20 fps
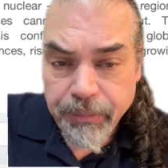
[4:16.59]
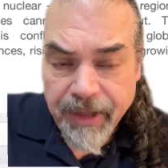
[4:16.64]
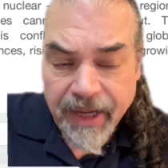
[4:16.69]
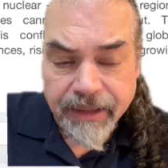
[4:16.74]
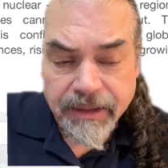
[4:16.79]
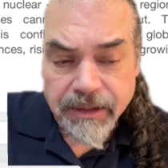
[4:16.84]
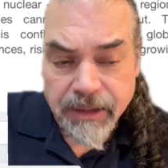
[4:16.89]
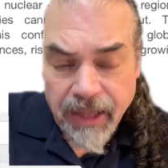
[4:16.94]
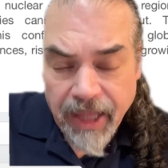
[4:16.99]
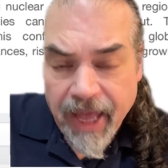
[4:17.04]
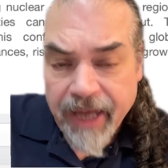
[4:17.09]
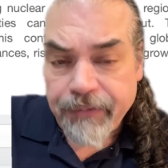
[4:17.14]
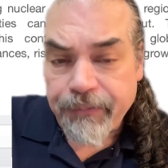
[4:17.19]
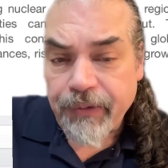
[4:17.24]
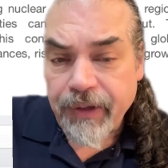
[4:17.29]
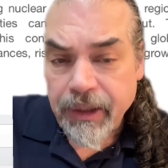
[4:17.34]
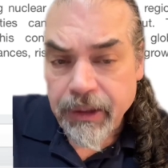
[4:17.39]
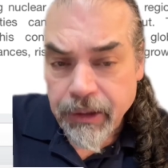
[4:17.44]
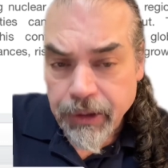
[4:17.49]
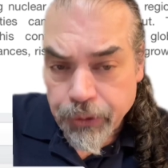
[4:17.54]
That's
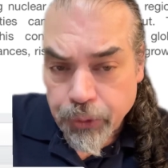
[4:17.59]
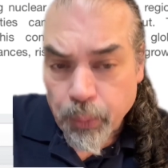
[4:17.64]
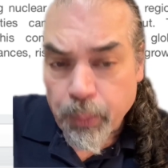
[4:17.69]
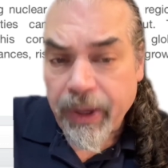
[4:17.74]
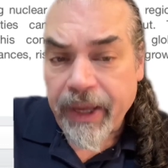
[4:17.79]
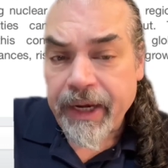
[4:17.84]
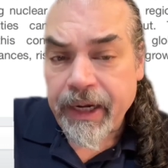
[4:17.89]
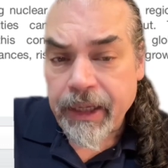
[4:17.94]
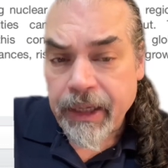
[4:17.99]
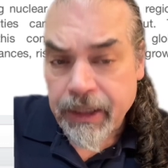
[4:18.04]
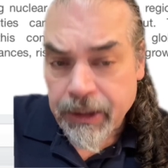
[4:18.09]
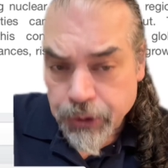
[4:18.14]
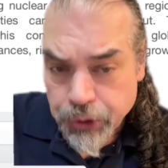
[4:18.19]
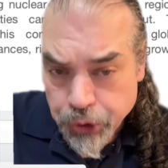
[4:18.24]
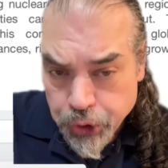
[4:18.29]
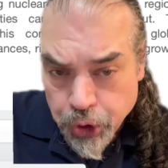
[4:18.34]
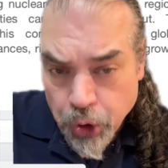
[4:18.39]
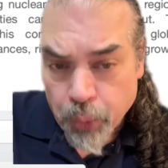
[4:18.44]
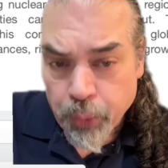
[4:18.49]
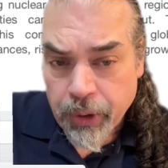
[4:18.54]
Latvia, Lithuania, and
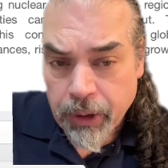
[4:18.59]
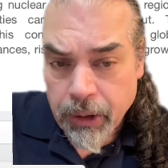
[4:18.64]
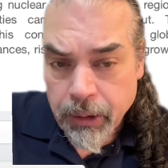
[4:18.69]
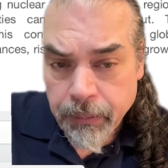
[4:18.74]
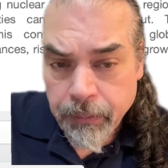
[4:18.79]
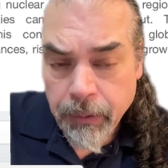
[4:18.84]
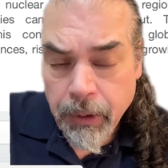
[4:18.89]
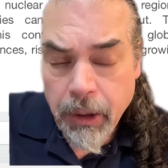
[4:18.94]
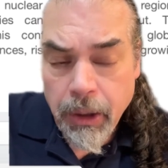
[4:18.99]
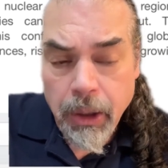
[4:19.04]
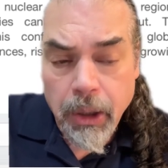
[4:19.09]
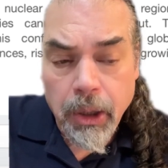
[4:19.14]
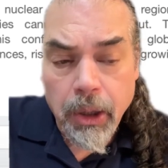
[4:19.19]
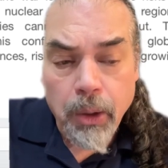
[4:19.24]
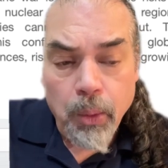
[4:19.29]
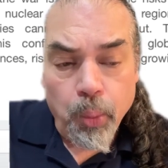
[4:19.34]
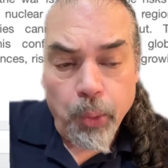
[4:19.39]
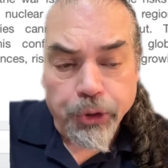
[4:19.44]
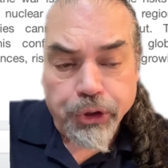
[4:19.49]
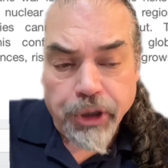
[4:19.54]
Estonia,
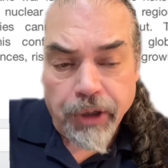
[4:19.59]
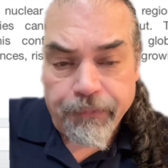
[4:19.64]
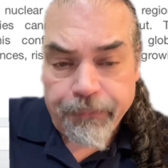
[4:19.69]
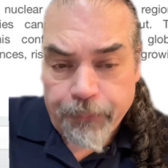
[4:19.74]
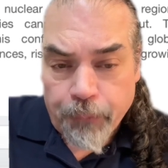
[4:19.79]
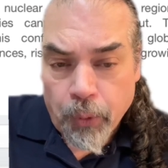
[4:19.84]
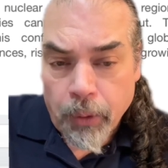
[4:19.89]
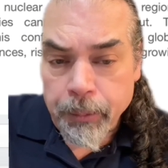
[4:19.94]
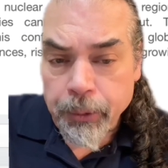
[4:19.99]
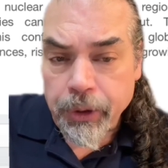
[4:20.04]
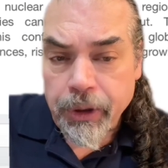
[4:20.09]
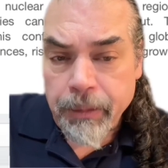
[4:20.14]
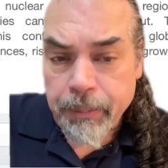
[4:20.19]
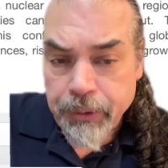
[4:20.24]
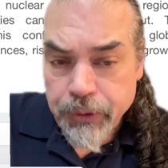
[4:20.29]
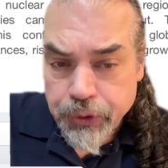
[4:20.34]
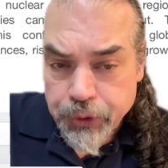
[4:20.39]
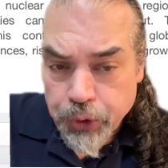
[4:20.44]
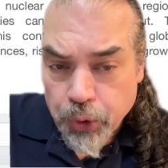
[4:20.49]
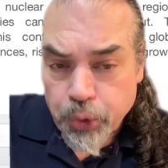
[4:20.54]
which had formerly
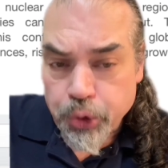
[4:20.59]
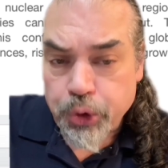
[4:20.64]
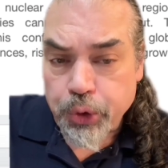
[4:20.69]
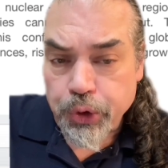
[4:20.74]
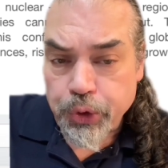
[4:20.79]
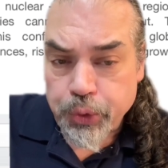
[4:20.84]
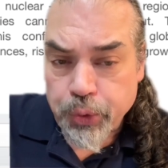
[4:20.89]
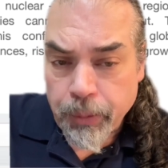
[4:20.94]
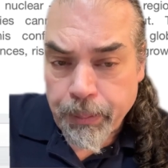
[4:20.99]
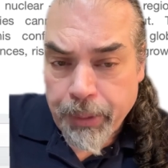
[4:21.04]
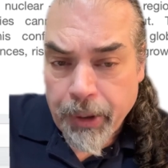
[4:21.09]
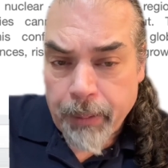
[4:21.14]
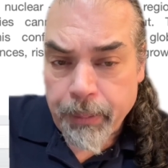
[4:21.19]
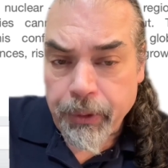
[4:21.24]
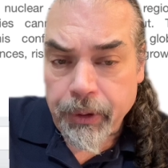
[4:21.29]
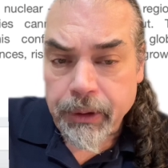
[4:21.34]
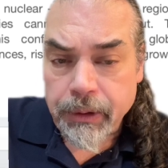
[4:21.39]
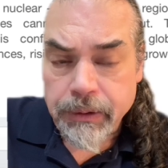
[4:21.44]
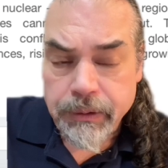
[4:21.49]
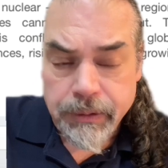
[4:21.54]
been socialist
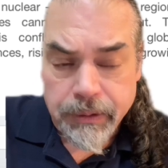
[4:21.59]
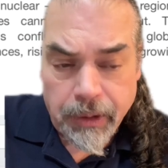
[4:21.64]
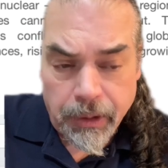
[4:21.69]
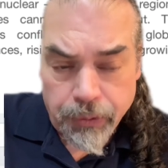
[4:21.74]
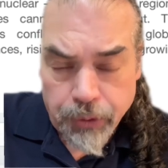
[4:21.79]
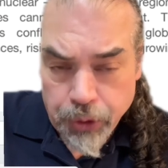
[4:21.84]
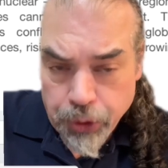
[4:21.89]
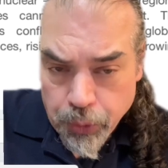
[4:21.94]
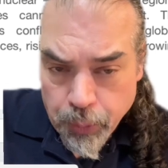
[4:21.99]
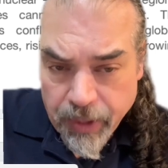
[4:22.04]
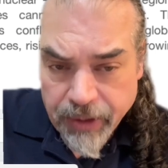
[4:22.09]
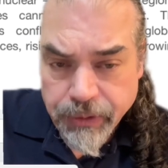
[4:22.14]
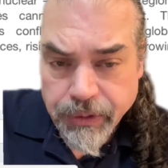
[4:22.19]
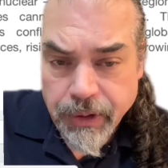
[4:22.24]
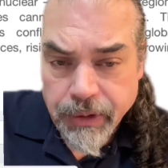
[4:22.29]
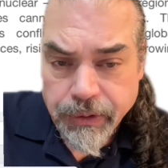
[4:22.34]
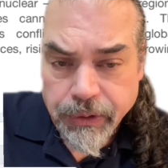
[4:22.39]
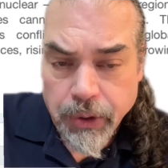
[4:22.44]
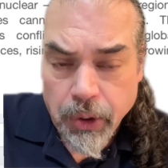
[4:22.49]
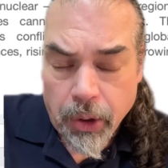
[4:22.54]
republics in the
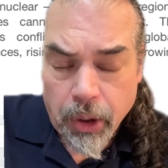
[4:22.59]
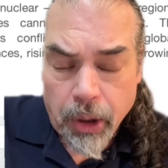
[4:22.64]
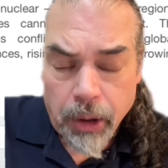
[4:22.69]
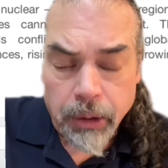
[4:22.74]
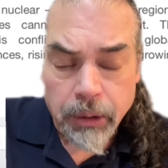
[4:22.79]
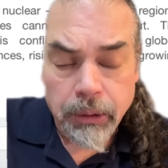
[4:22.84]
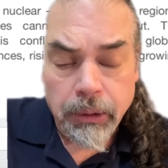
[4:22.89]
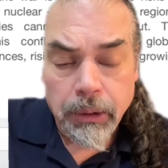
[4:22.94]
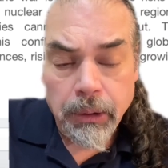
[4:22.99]
USSR